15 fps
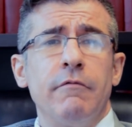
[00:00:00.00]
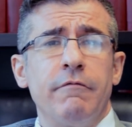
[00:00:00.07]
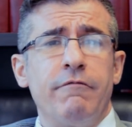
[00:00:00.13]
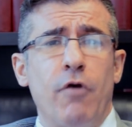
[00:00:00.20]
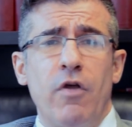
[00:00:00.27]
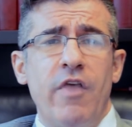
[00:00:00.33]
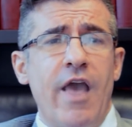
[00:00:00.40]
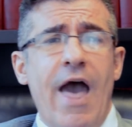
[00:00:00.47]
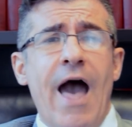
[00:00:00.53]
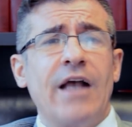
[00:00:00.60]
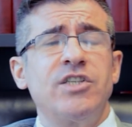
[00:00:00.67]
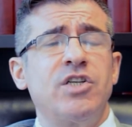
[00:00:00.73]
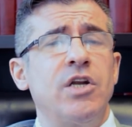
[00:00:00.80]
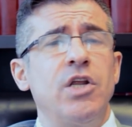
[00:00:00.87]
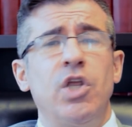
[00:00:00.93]
for the
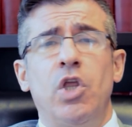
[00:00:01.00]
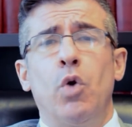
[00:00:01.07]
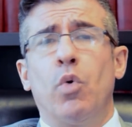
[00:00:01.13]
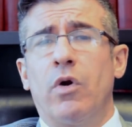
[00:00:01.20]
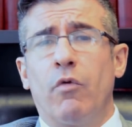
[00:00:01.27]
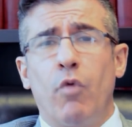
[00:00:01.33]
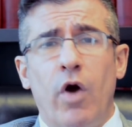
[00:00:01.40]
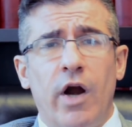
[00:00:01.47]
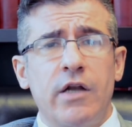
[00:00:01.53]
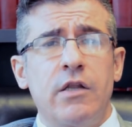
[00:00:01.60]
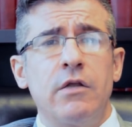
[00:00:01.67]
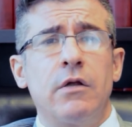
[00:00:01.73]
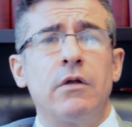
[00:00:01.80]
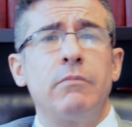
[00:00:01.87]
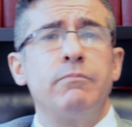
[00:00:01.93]
accident, you would have worked
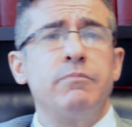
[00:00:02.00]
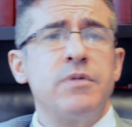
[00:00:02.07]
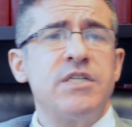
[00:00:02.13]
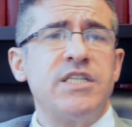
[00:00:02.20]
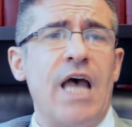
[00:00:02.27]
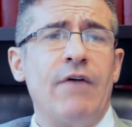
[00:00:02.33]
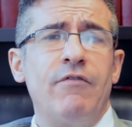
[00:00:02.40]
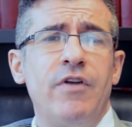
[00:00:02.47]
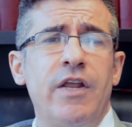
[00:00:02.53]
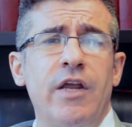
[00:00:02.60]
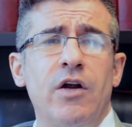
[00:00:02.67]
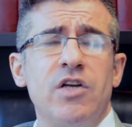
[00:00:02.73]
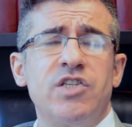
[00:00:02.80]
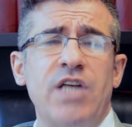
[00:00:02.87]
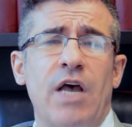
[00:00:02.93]
till 70
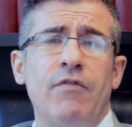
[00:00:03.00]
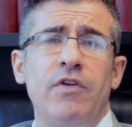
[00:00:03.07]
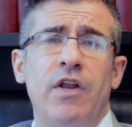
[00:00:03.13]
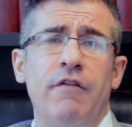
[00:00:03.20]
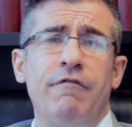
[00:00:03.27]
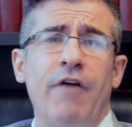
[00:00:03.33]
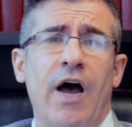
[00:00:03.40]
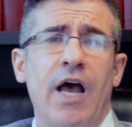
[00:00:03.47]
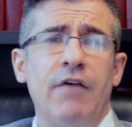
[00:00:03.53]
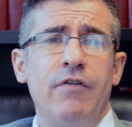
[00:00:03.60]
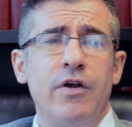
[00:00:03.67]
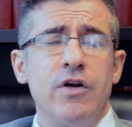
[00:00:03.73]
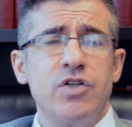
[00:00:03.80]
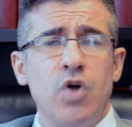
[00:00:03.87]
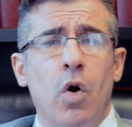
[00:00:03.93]
or 75
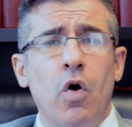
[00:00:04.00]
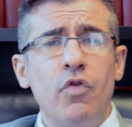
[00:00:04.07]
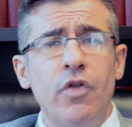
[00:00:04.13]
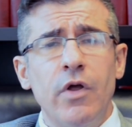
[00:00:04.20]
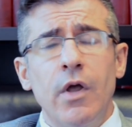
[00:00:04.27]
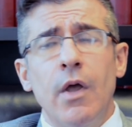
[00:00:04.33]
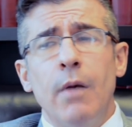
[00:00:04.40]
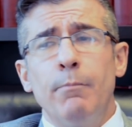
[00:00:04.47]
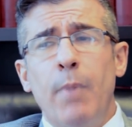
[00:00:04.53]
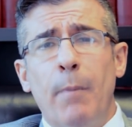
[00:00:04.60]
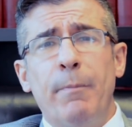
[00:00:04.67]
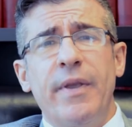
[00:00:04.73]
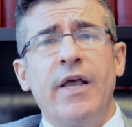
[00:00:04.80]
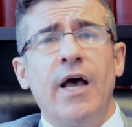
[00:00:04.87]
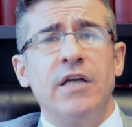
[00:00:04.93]
years old, but
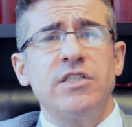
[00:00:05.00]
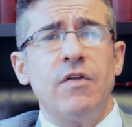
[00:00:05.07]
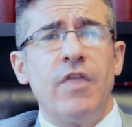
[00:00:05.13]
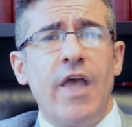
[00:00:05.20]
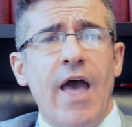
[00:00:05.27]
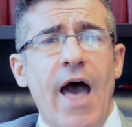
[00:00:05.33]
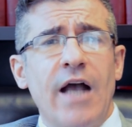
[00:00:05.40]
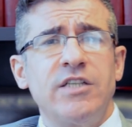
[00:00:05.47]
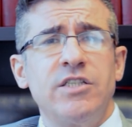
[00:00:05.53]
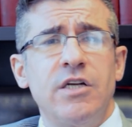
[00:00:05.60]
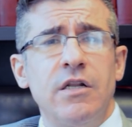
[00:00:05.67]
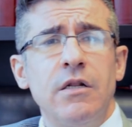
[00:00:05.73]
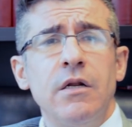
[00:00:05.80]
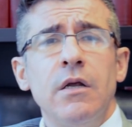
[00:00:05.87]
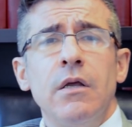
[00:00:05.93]
because of the
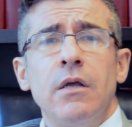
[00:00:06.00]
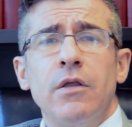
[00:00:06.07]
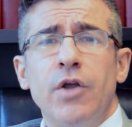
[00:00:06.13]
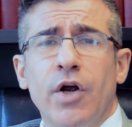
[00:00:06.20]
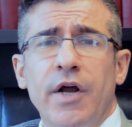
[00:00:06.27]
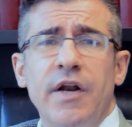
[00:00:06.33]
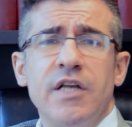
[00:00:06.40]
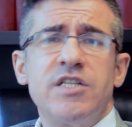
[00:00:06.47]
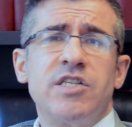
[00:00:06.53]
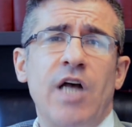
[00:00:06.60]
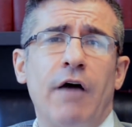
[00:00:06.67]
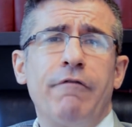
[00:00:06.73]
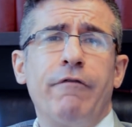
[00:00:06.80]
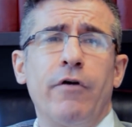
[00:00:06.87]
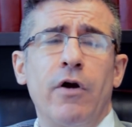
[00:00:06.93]
accident, you're going to
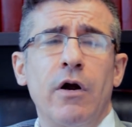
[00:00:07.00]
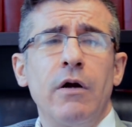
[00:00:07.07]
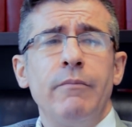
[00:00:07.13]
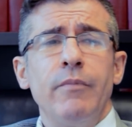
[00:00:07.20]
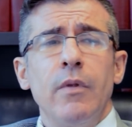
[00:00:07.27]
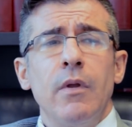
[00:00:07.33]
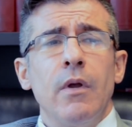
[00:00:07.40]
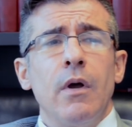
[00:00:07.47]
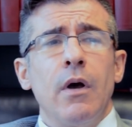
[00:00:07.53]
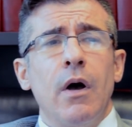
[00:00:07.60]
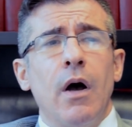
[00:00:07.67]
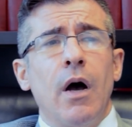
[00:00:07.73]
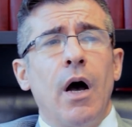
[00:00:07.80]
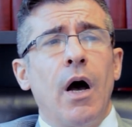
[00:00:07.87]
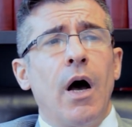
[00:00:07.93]
suffer
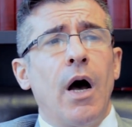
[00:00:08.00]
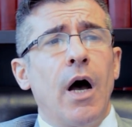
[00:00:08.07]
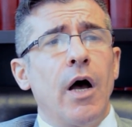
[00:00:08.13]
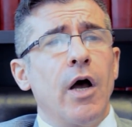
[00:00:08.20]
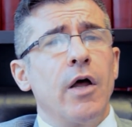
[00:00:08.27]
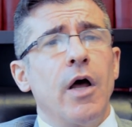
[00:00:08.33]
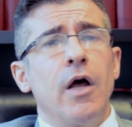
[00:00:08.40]
a